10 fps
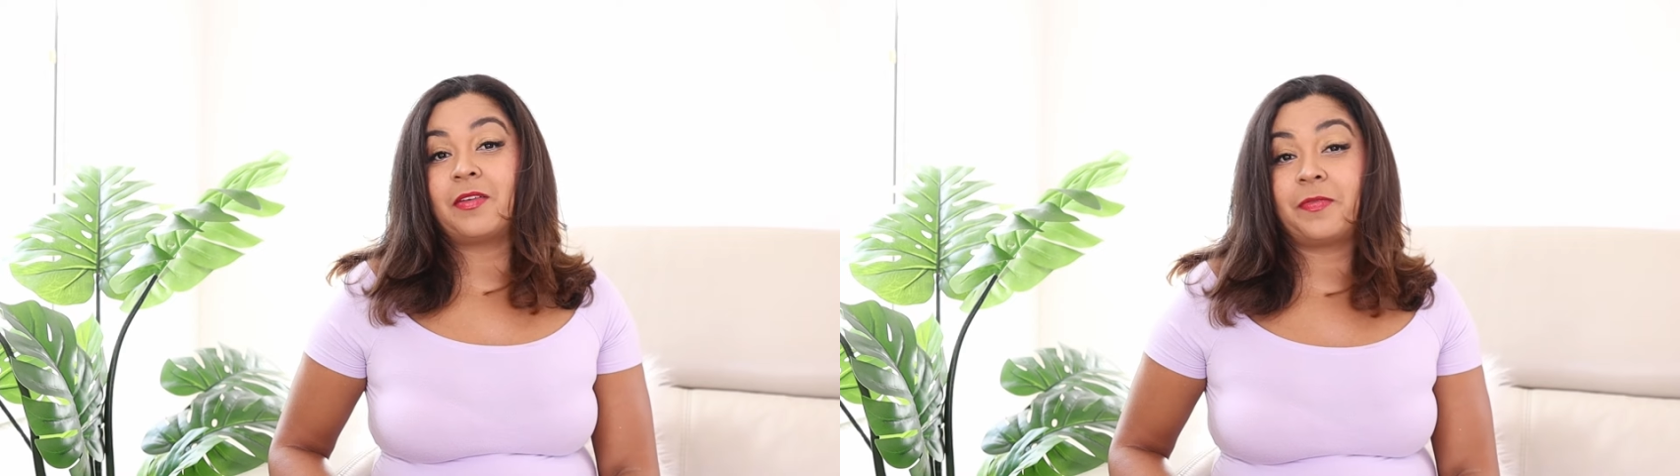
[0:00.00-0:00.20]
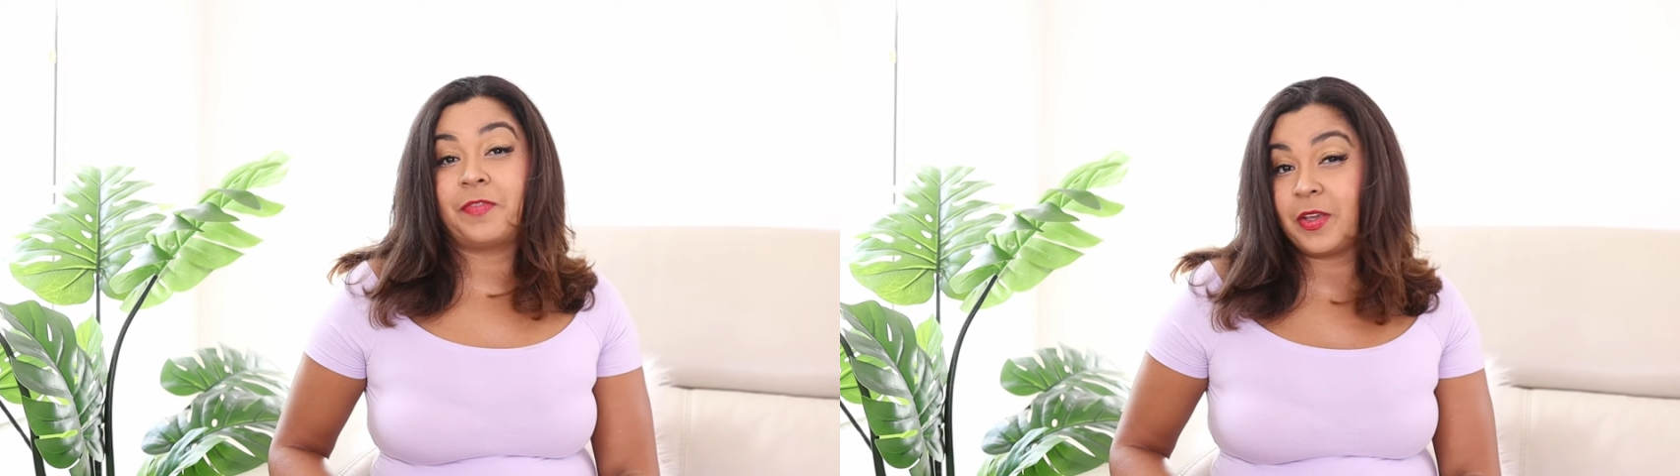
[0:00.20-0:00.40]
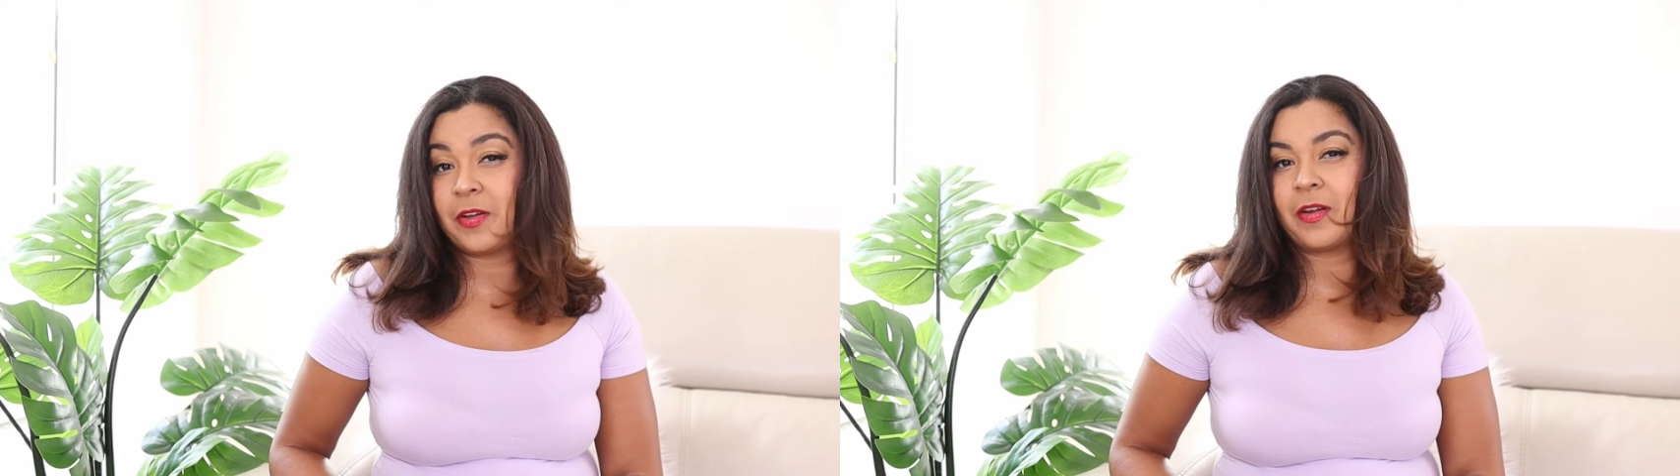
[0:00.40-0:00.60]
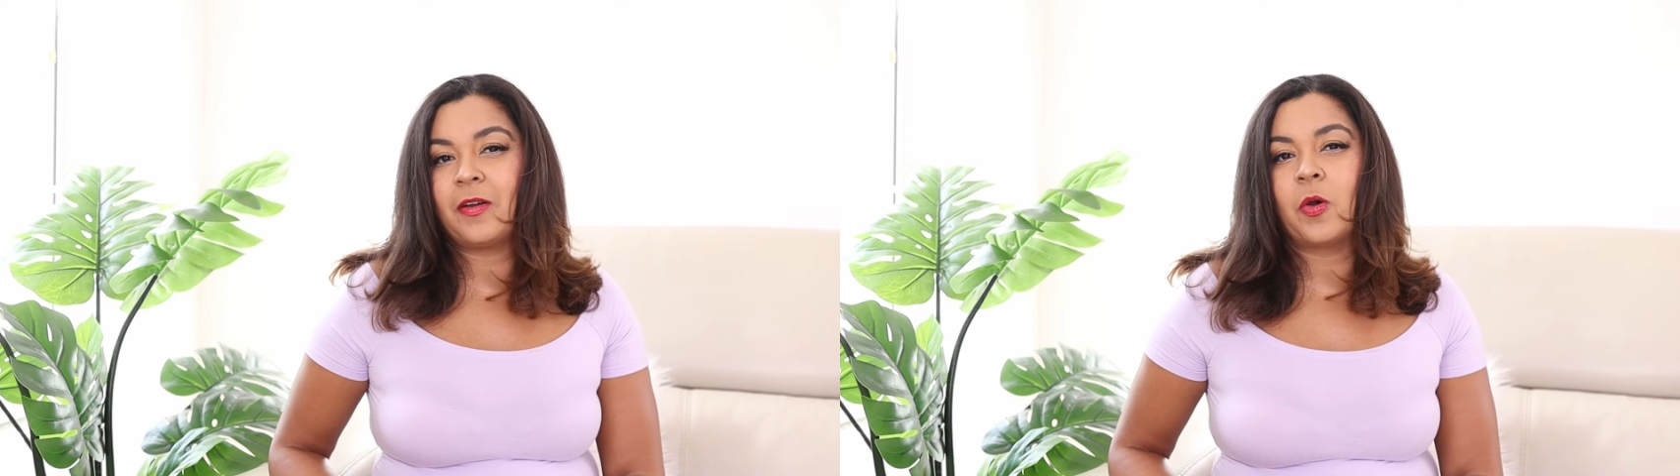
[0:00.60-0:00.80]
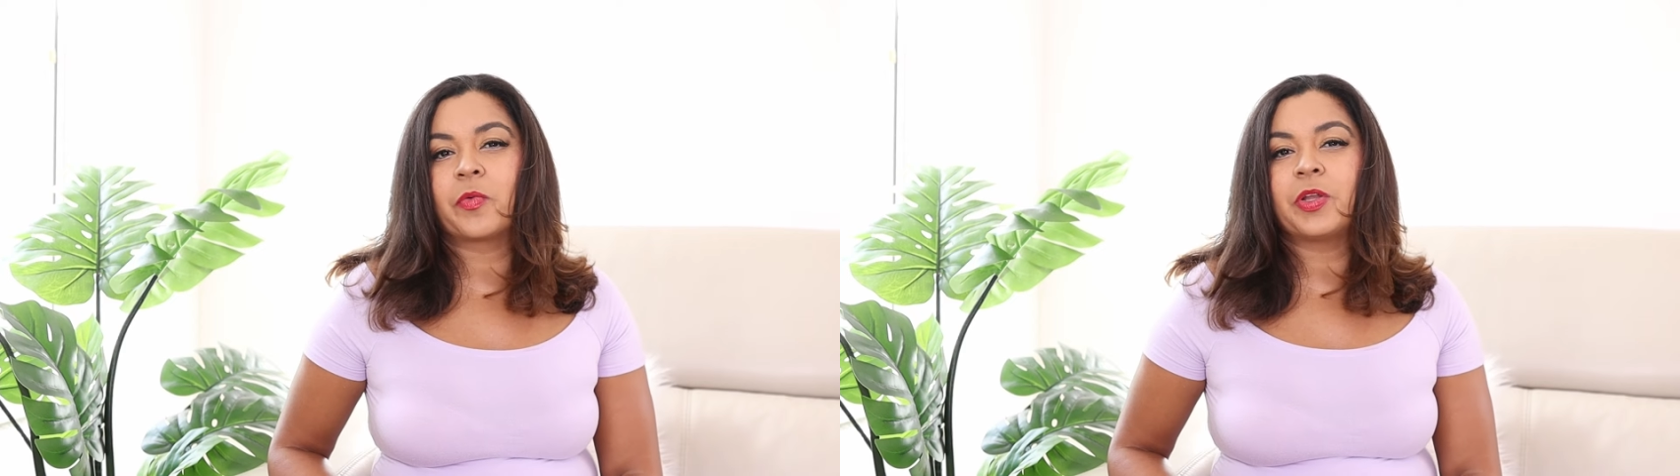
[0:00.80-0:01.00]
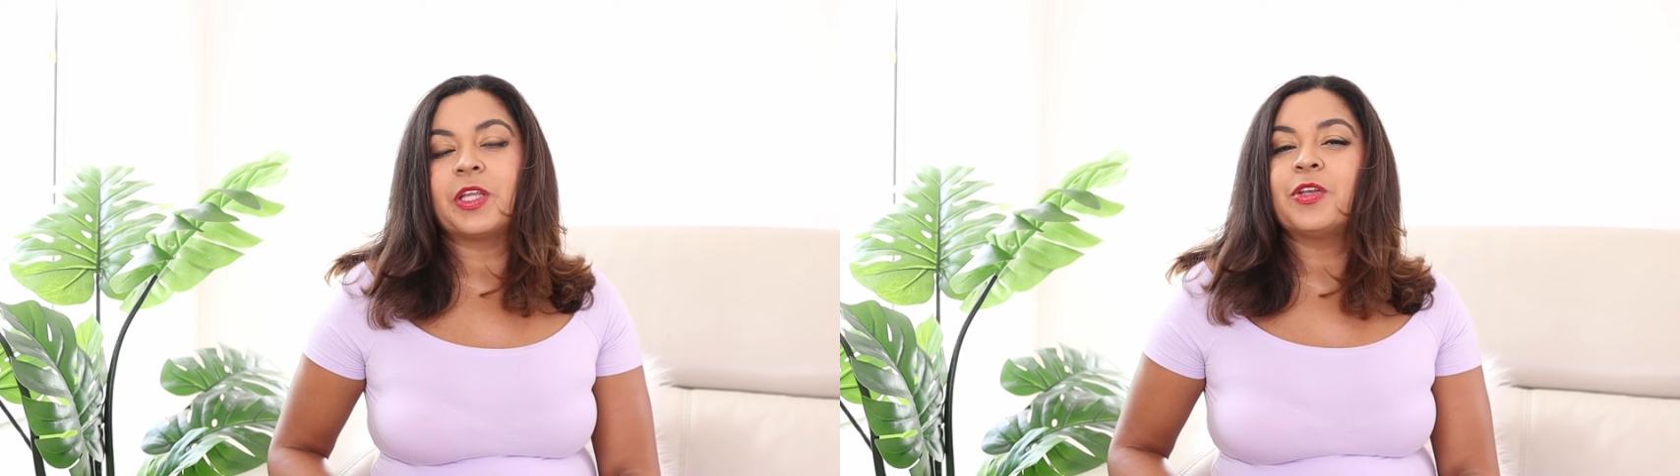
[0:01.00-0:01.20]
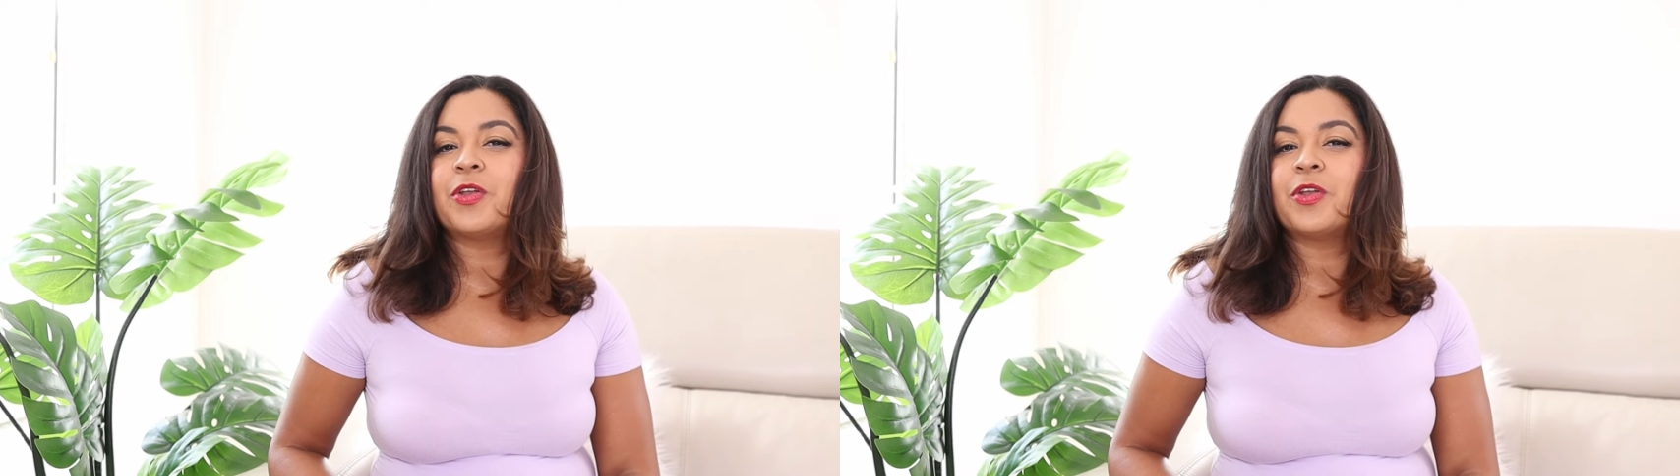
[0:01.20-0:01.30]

fear or really